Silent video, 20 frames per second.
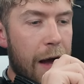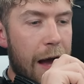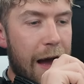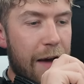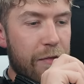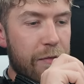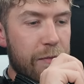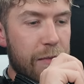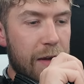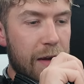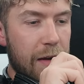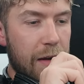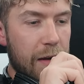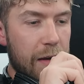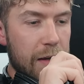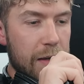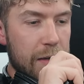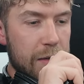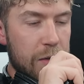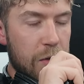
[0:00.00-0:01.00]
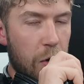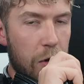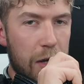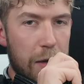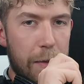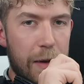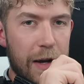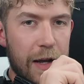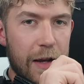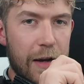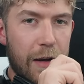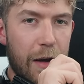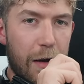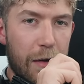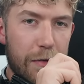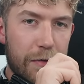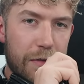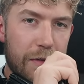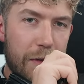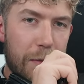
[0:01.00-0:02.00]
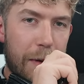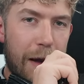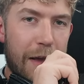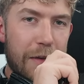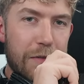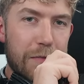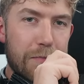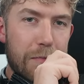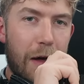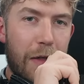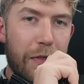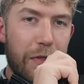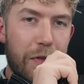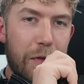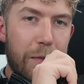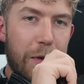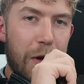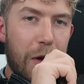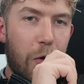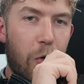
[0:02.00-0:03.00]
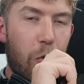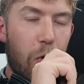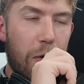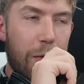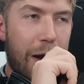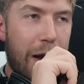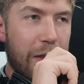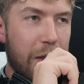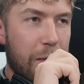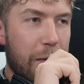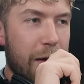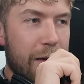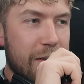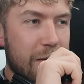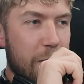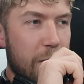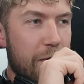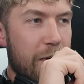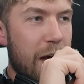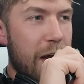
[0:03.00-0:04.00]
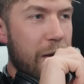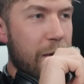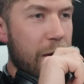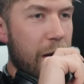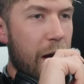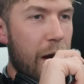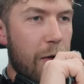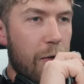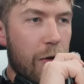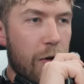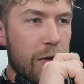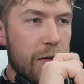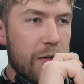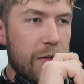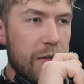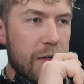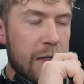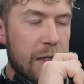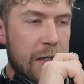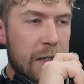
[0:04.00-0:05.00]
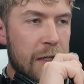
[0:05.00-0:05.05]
Haven't been like documenting enough the past month. I've been all around the place, to be fair, doing high rocks,